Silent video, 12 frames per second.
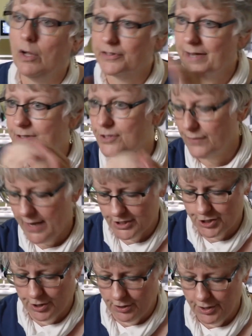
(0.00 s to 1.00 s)

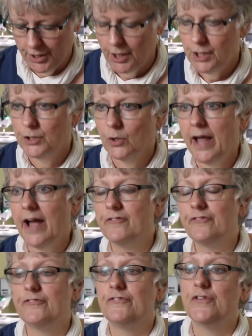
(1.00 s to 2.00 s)
multi-directional. You'll
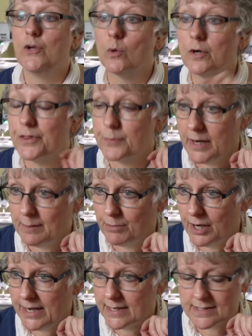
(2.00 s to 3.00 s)
have fewer thread
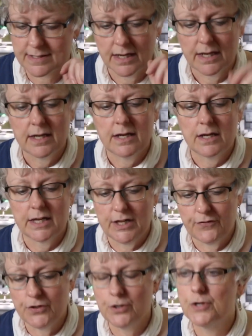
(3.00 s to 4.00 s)
breaks
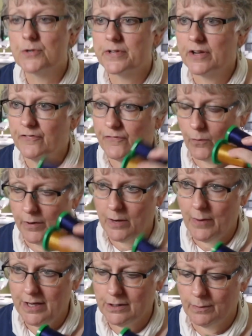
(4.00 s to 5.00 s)
if you're using
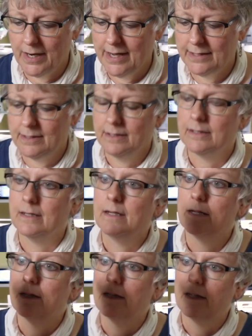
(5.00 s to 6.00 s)
40 weight thread
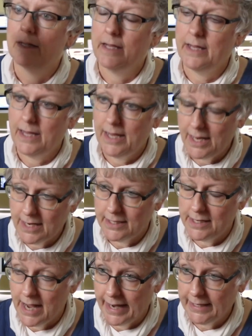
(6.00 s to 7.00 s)
in
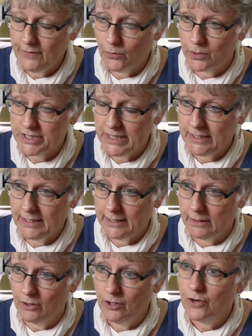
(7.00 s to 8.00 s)
a 90-14
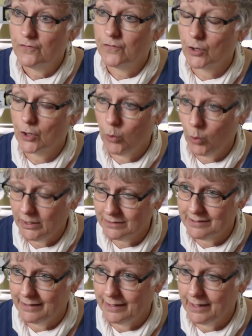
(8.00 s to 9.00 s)
needle for
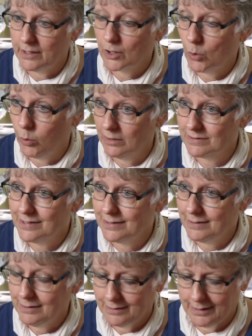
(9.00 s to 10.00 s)
quilting in a
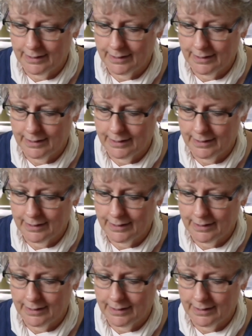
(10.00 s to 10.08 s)
quilting